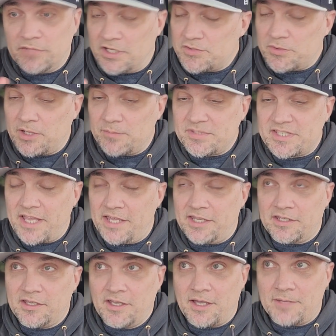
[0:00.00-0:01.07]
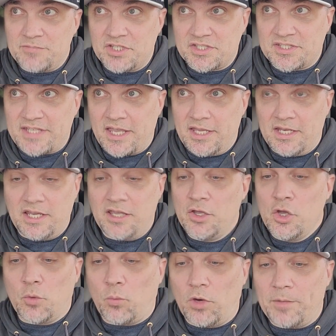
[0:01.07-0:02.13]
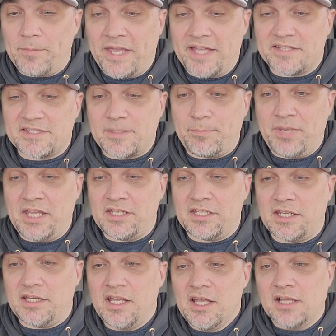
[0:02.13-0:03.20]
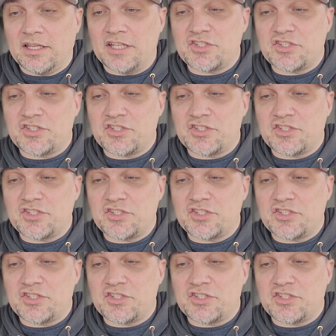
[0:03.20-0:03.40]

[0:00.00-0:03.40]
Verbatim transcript: That's what I'm saying. I'm just saying it. One man's opinion.